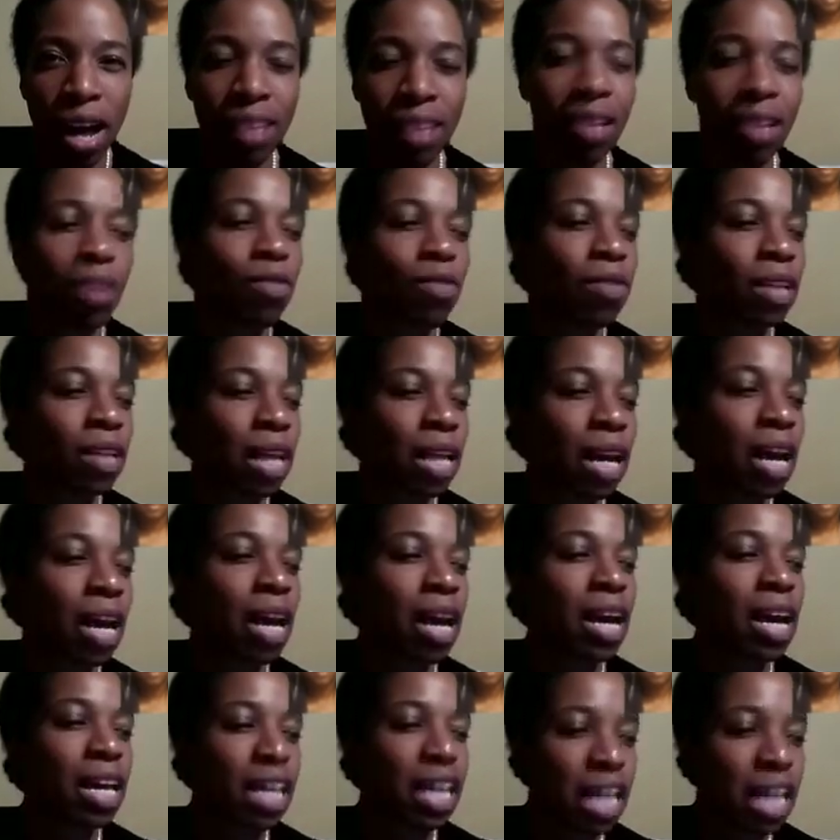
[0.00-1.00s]
that really
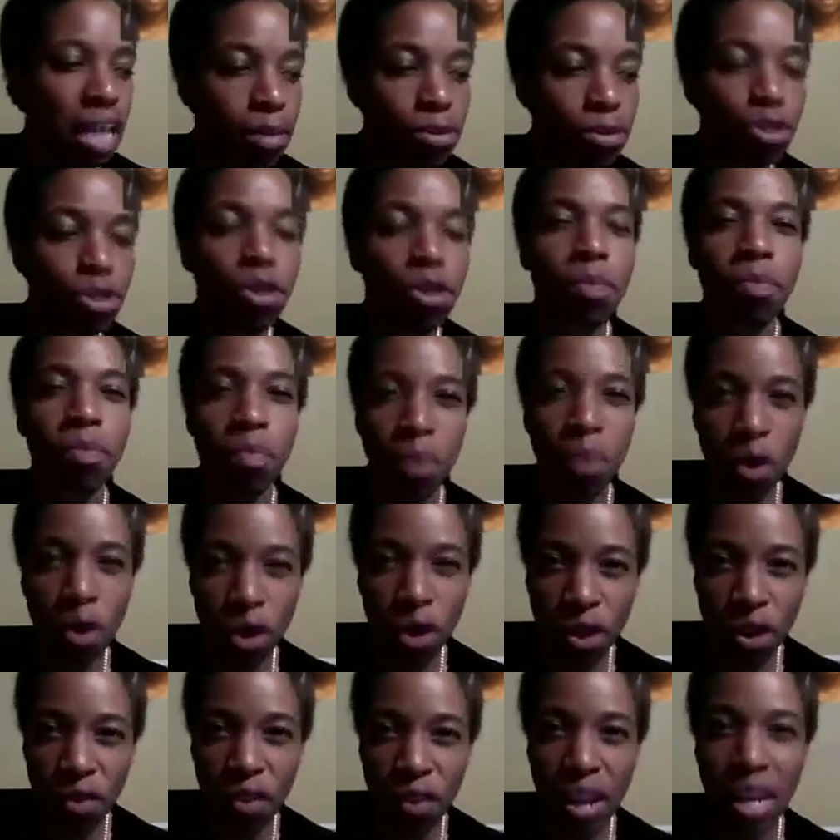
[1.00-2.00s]
keeps you
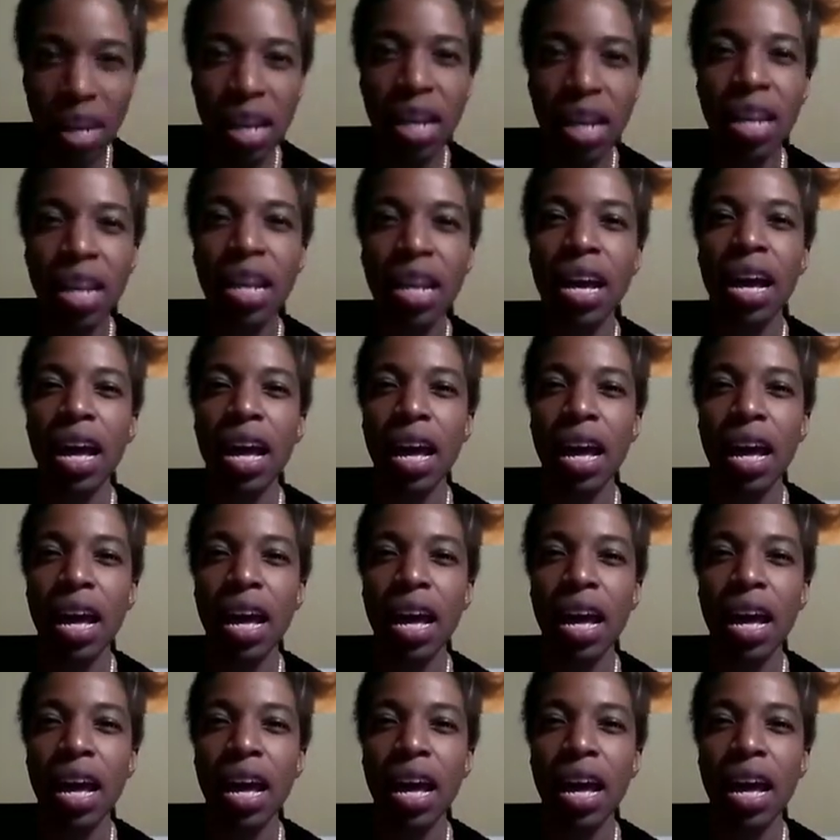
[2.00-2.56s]
motivated